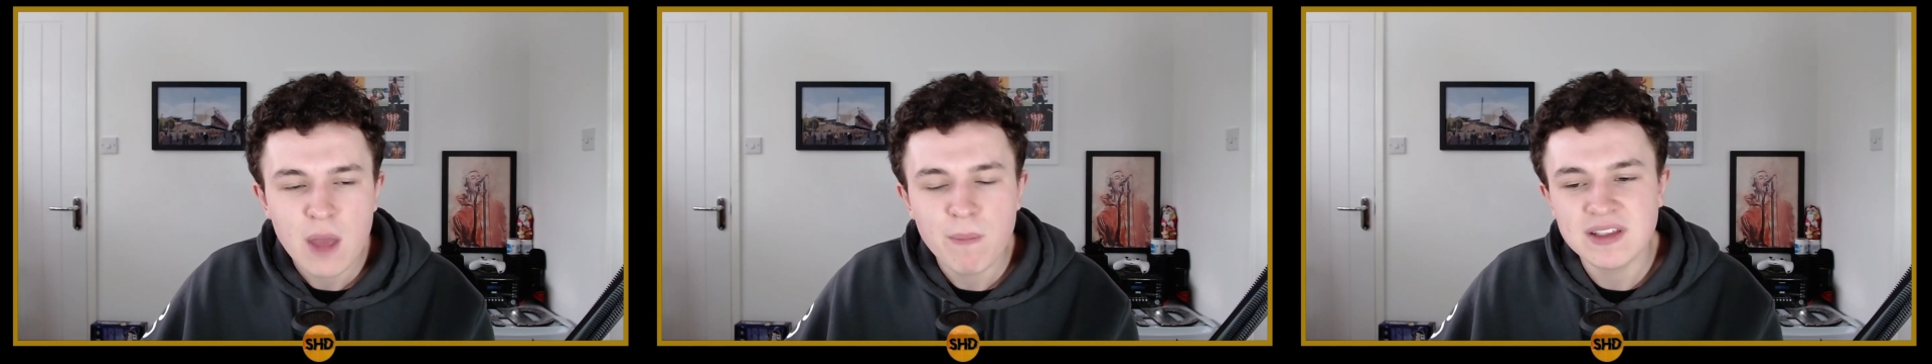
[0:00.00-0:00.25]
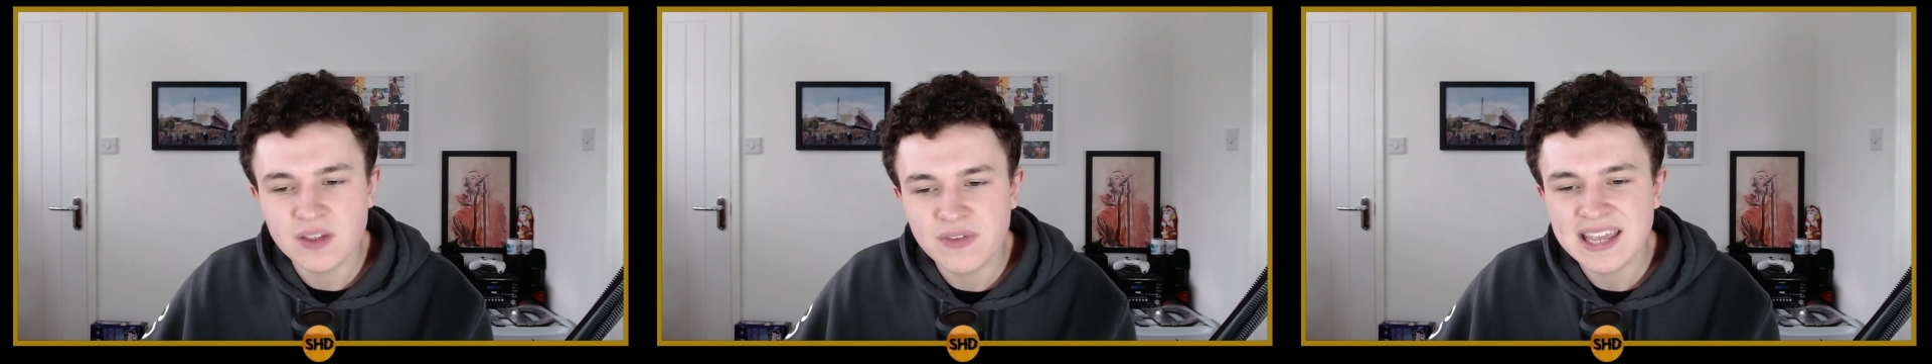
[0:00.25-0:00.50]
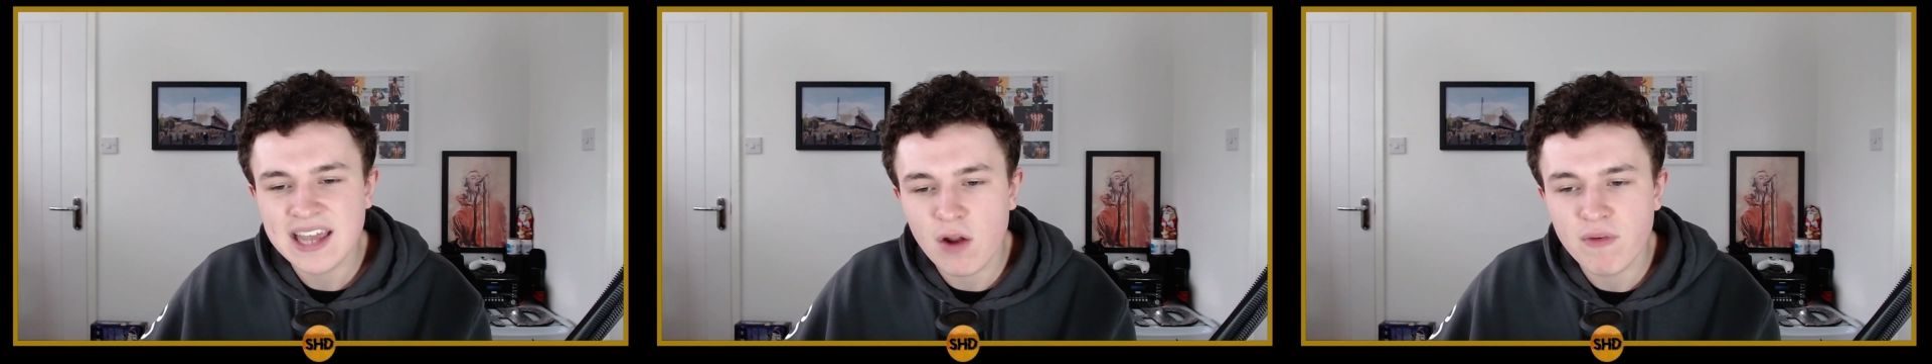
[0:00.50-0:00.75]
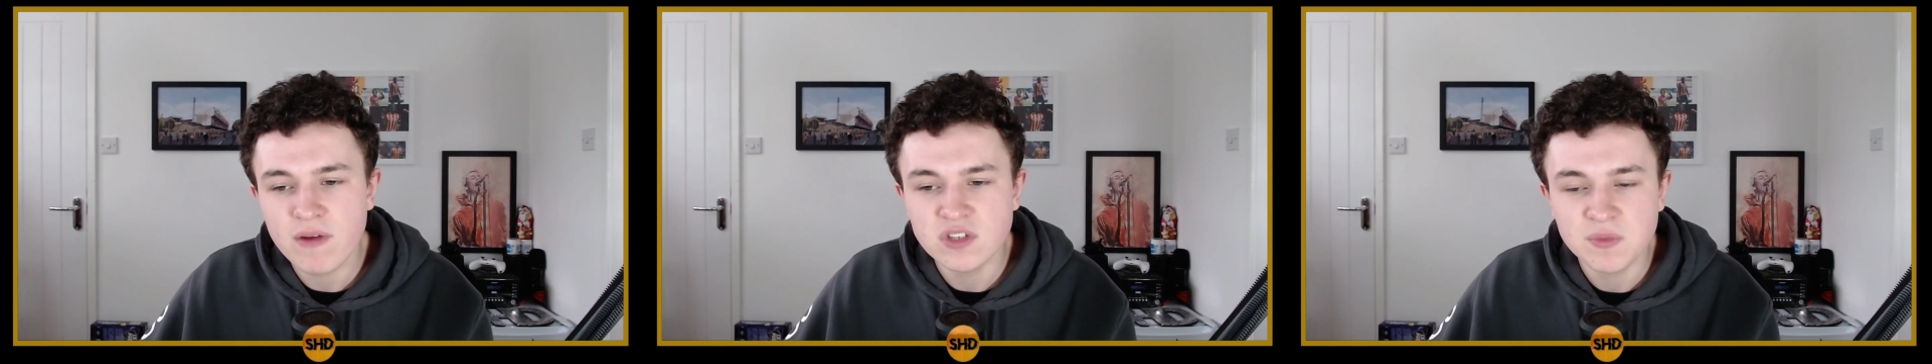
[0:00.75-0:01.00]
because I think
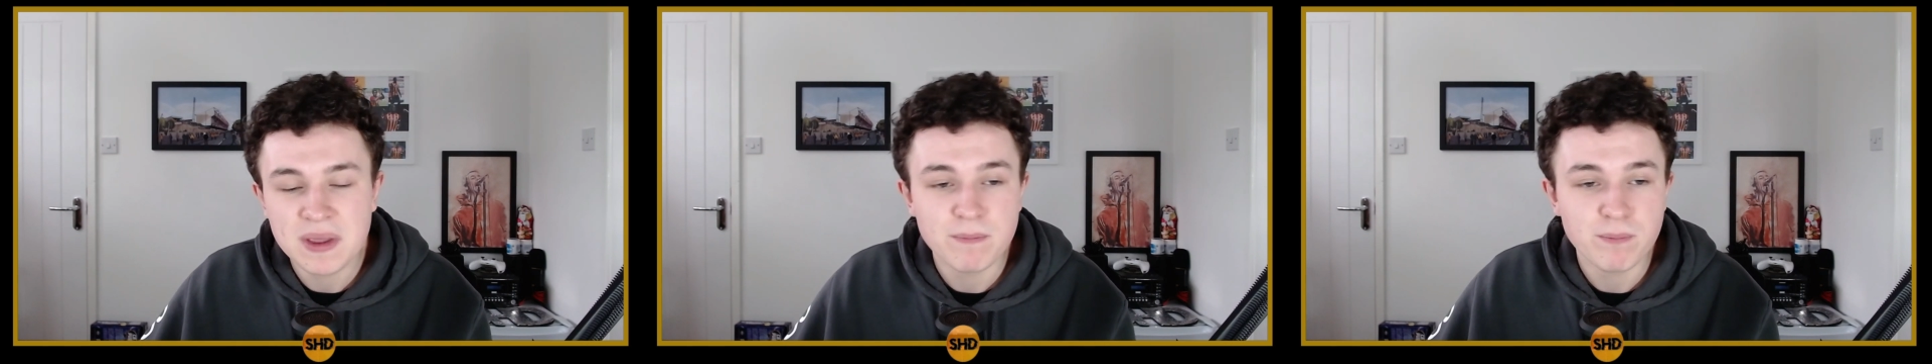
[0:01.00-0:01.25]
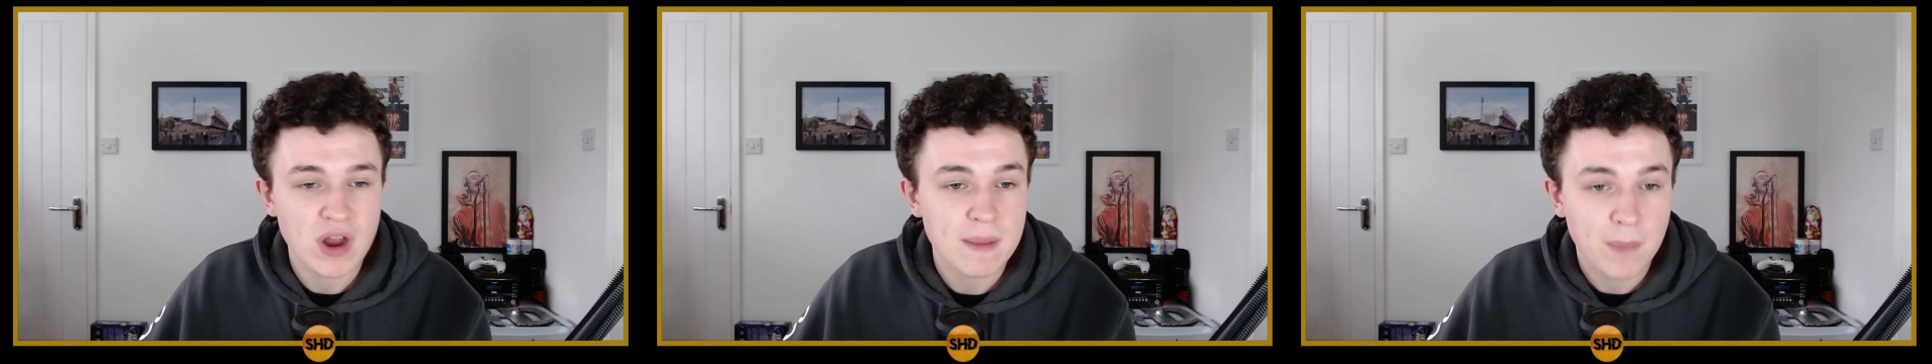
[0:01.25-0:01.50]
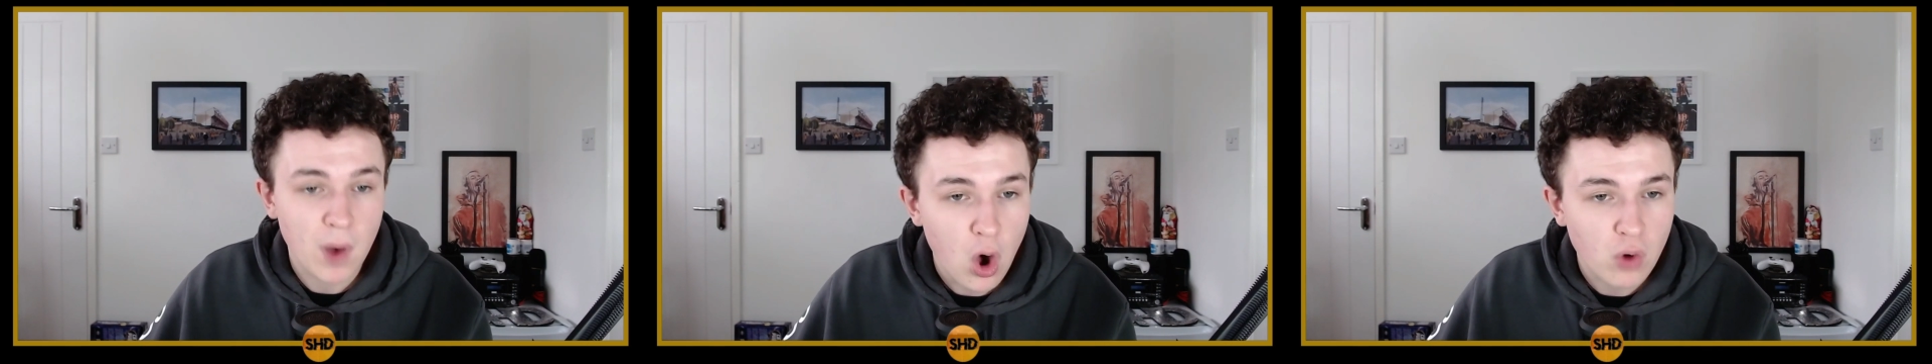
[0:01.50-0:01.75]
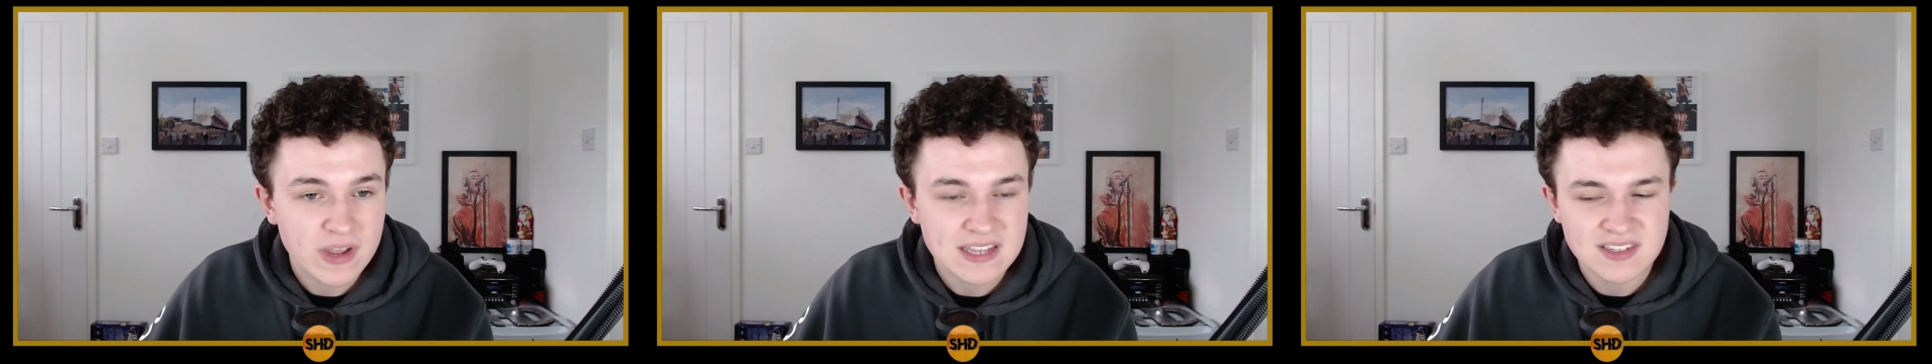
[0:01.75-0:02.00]
Gareth Evans has been pretty
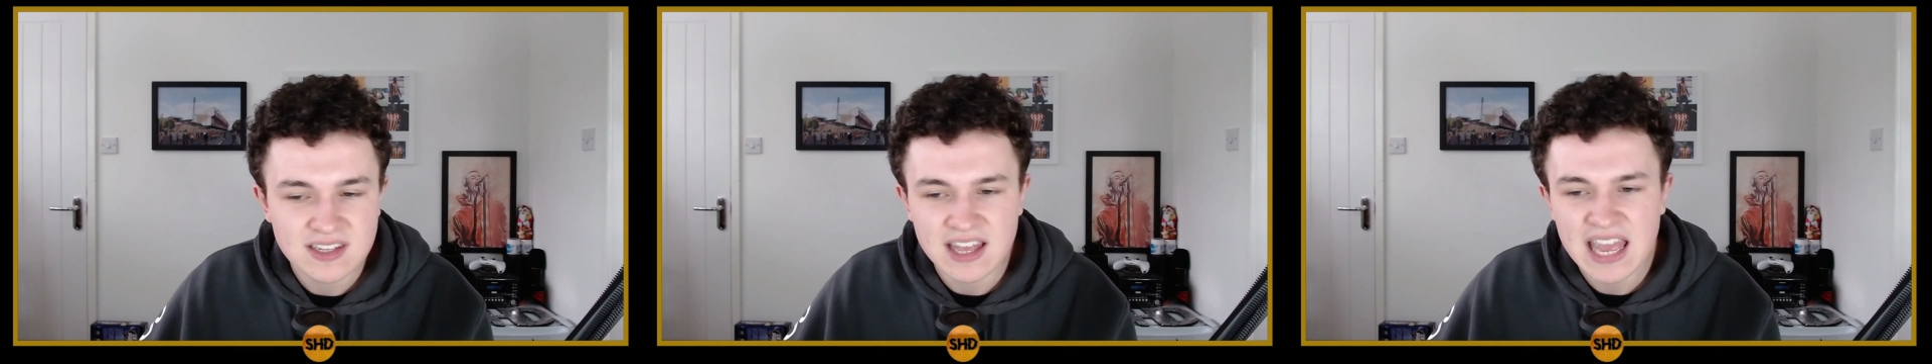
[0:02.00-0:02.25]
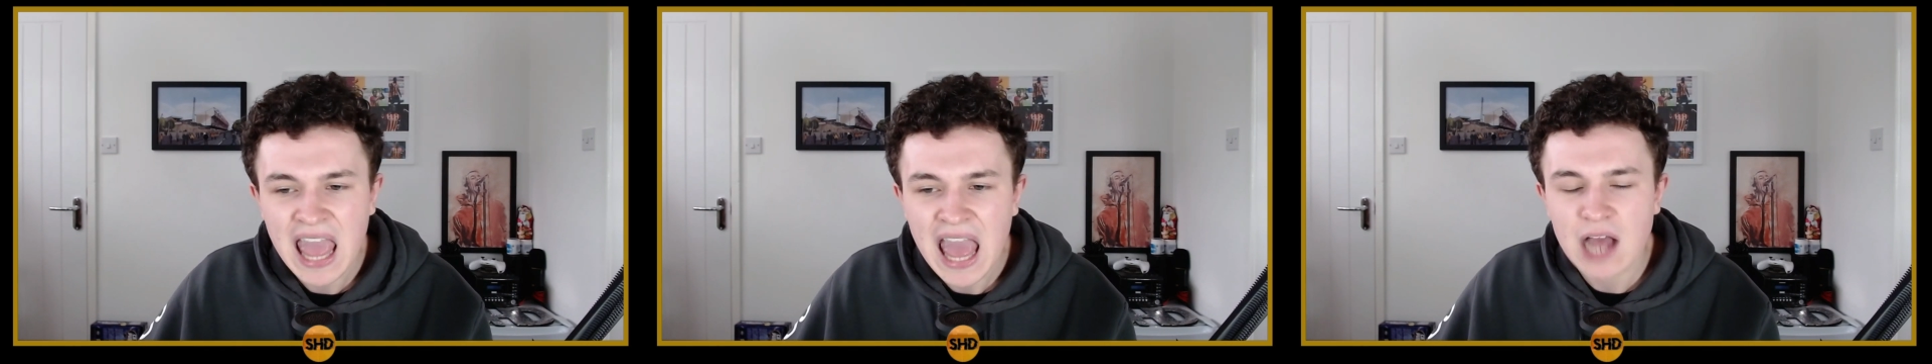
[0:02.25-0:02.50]
poor recently.